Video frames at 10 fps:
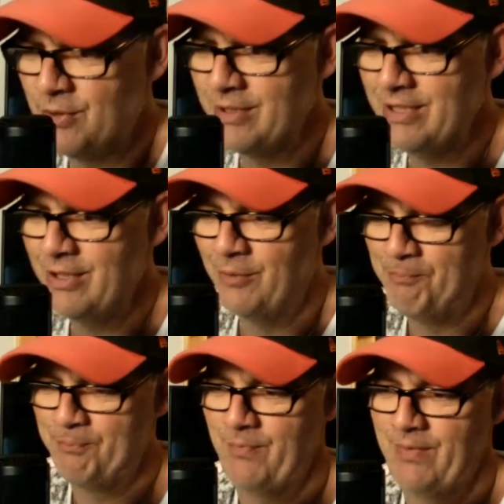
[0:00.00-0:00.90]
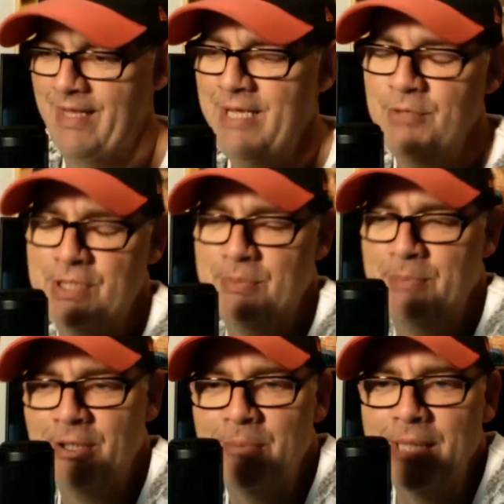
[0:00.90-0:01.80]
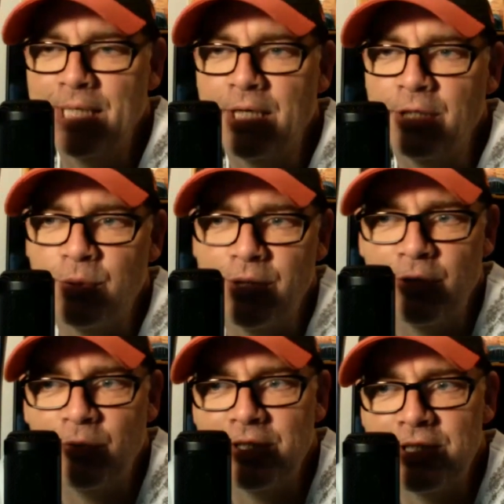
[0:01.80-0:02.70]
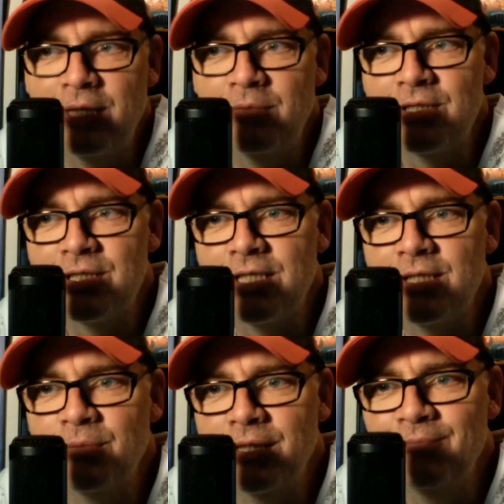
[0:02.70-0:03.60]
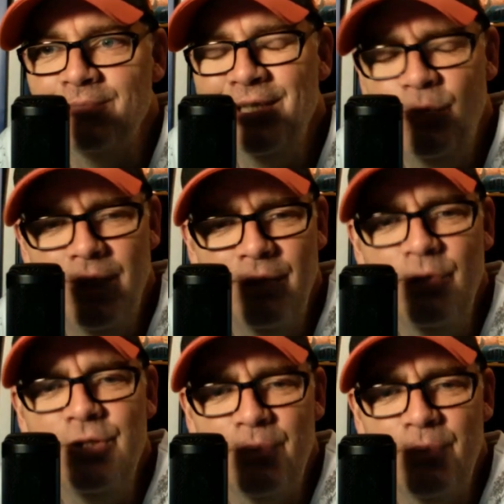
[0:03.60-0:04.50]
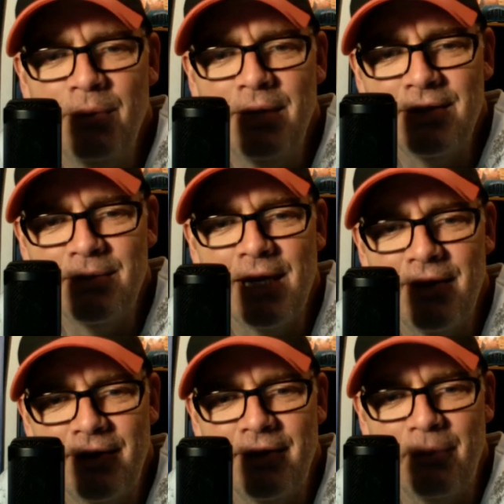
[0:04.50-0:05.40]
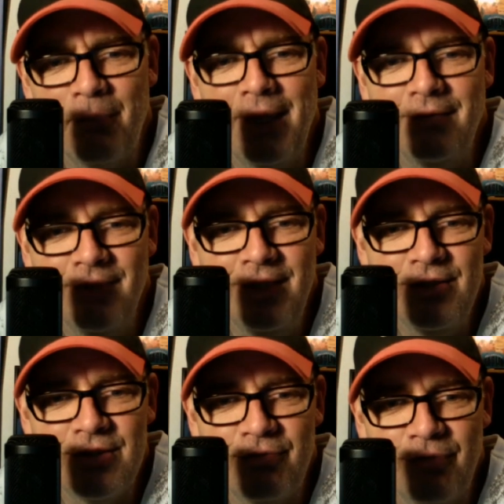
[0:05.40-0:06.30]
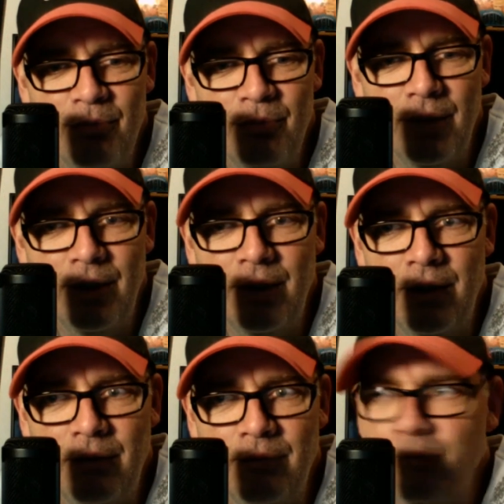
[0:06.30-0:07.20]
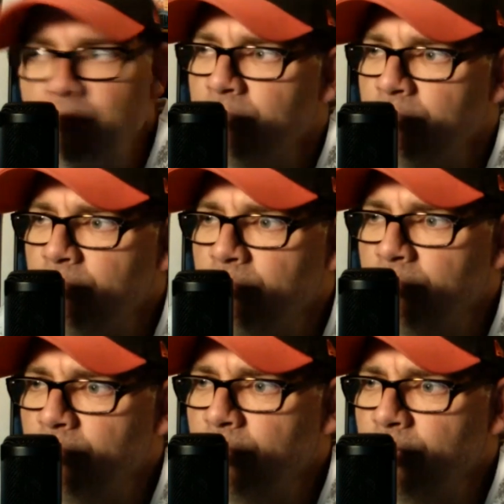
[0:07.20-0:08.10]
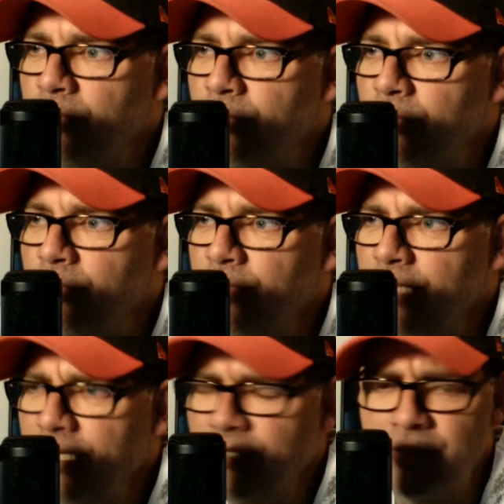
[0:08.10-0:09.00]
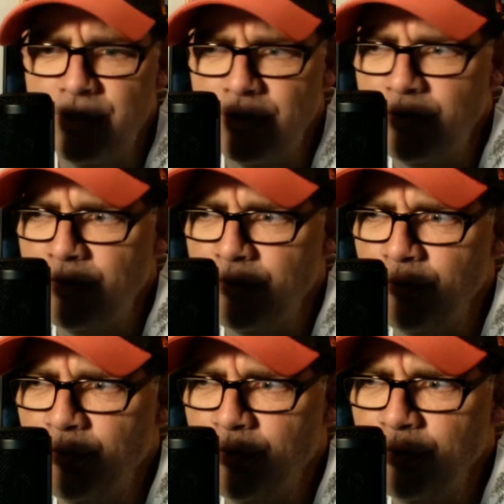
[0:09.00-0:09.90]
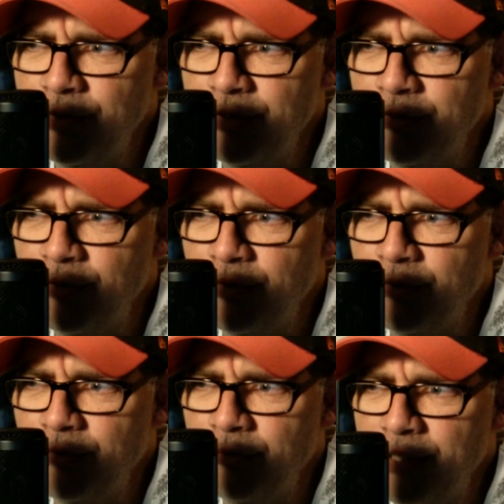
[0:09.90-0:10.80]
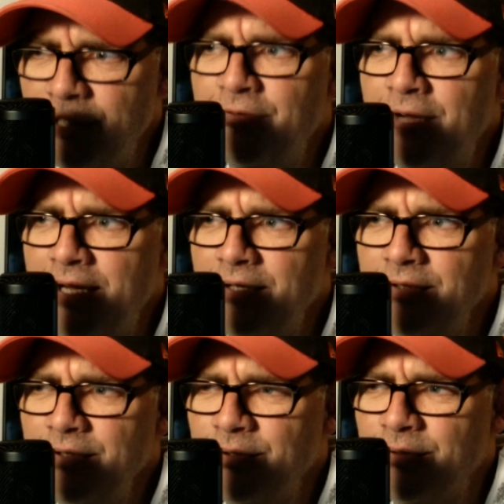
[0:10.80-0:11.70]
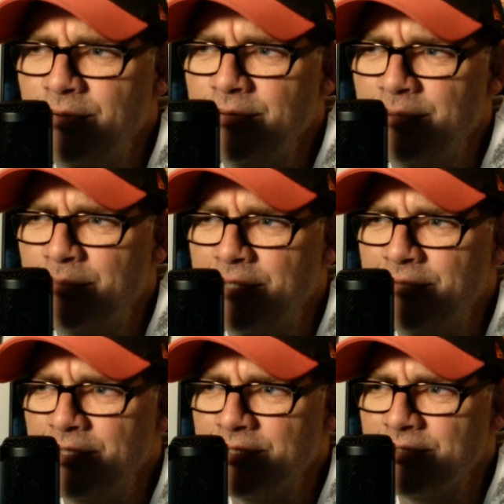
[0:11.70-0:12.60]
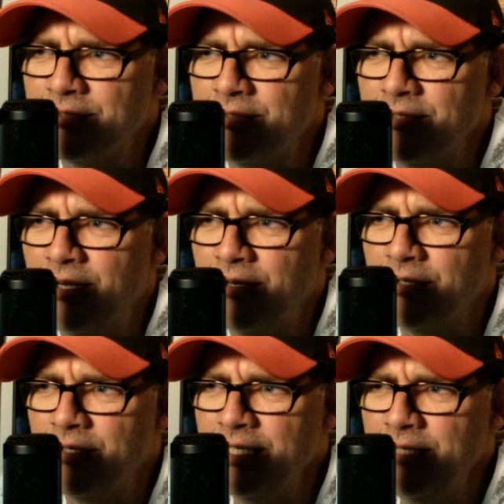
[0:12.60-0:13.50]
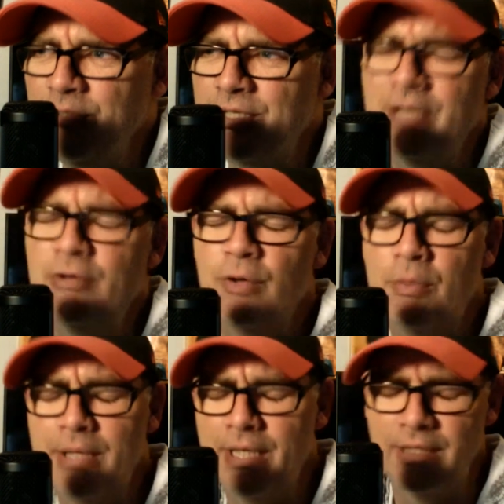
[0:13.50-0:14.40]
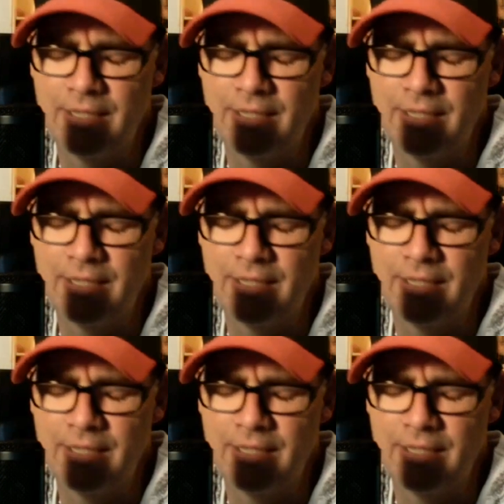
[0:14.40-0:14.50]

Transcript: you know, he was the bigger man on Twitter one time and said to me, "You know what? We should probably get together there, mate." He's from um, uh, England. Uh, where was he from? Belfast? No, no, no. Belfast is Ireland. He was yeah. he grew up in England. I